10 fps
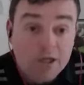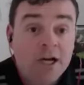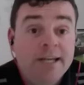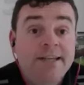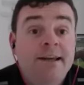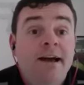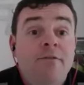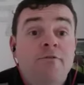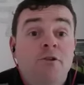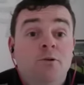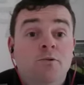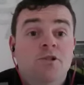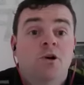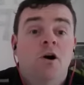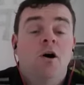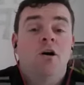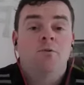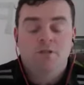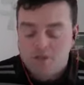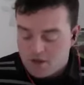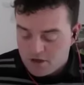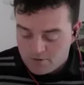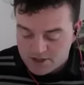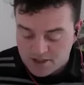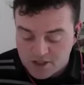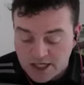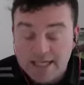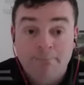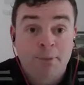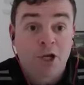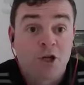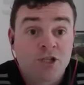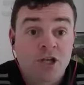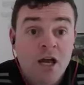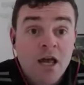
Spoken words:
behind a few. So always, always exciting. Plus,